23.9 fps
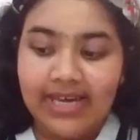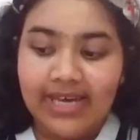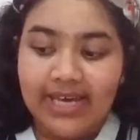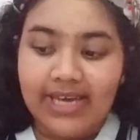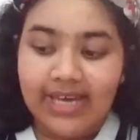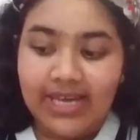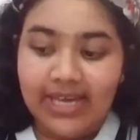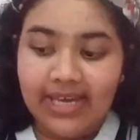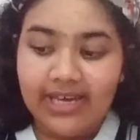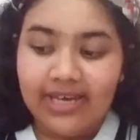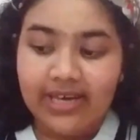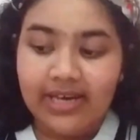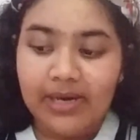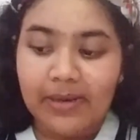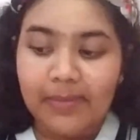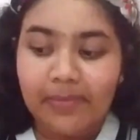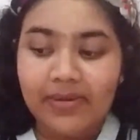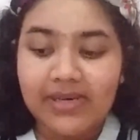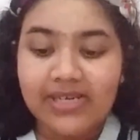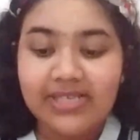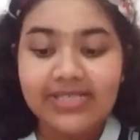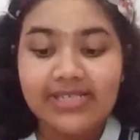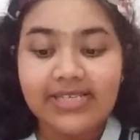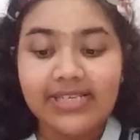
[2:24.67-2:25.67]
Here, a
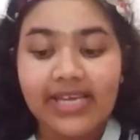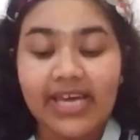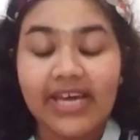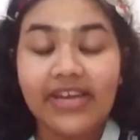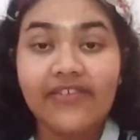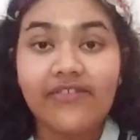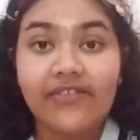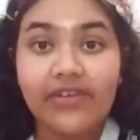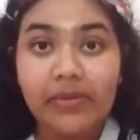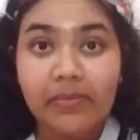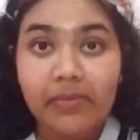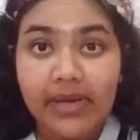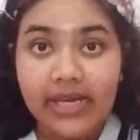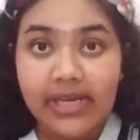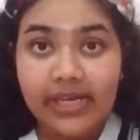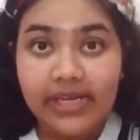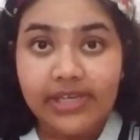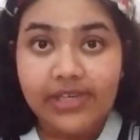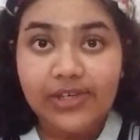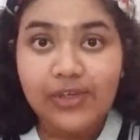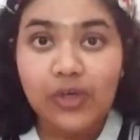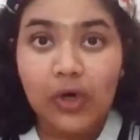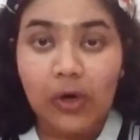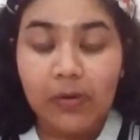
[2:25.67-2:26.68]
person can
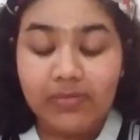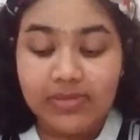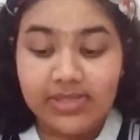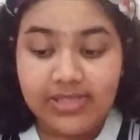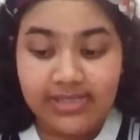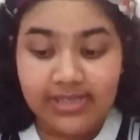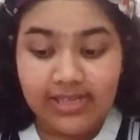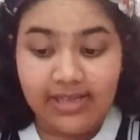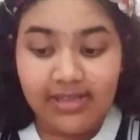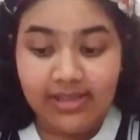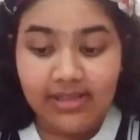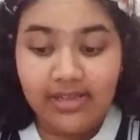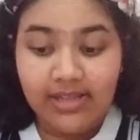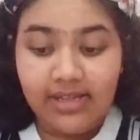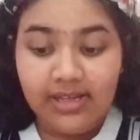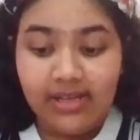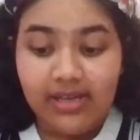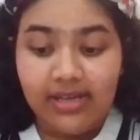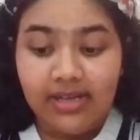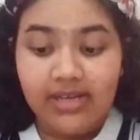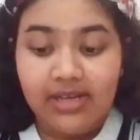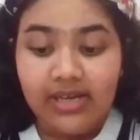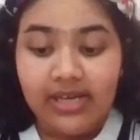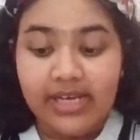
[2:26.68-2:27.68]
remain domicile
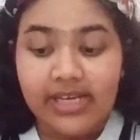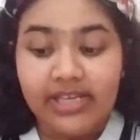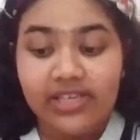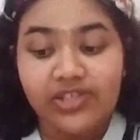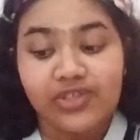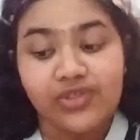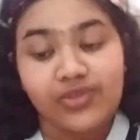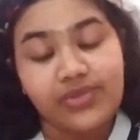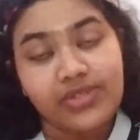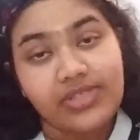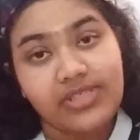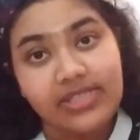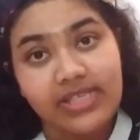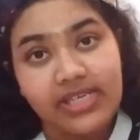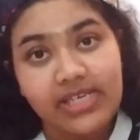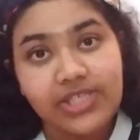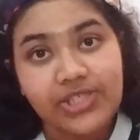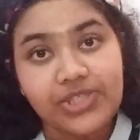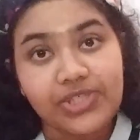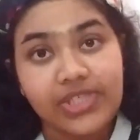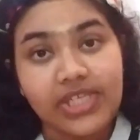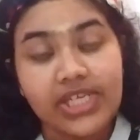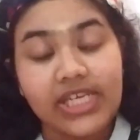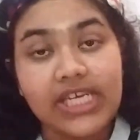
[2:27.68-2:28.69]
in a
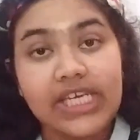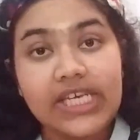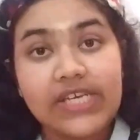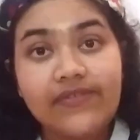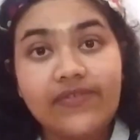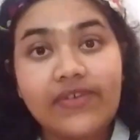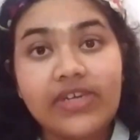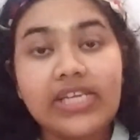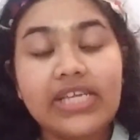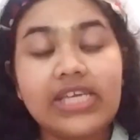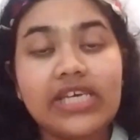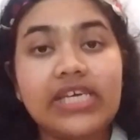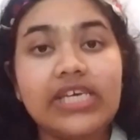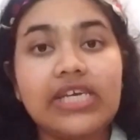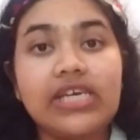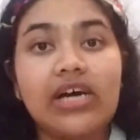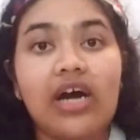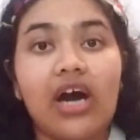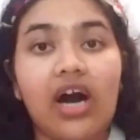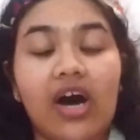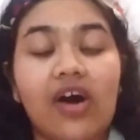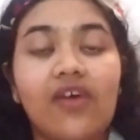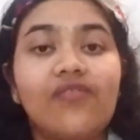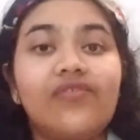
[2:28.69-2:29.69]
jurisdiction even
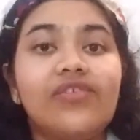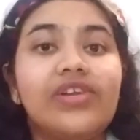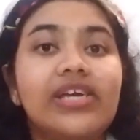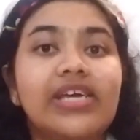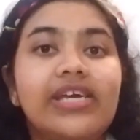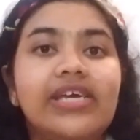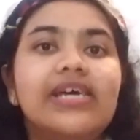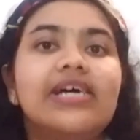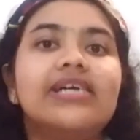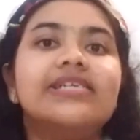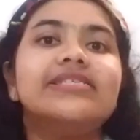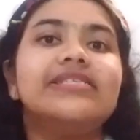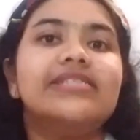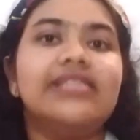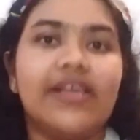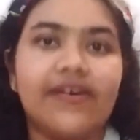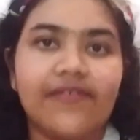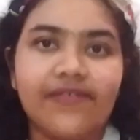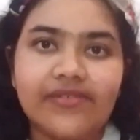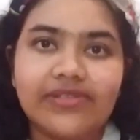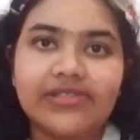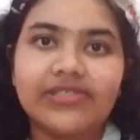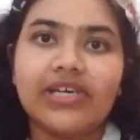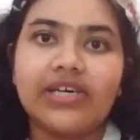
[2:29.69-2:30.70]
after he has
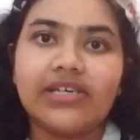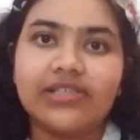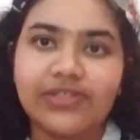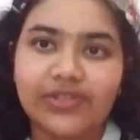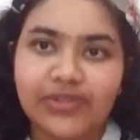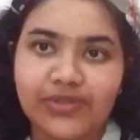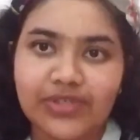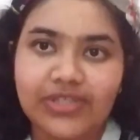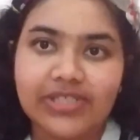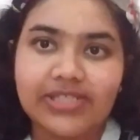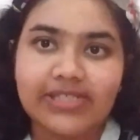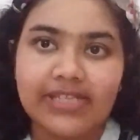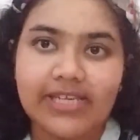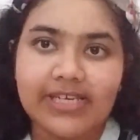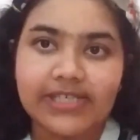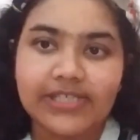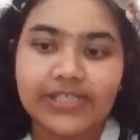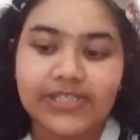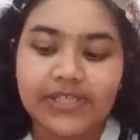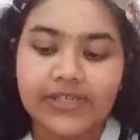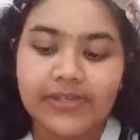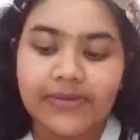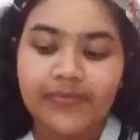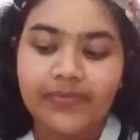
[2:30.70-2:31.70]
left that
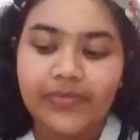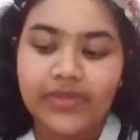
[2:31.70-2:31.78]
jurisdiction,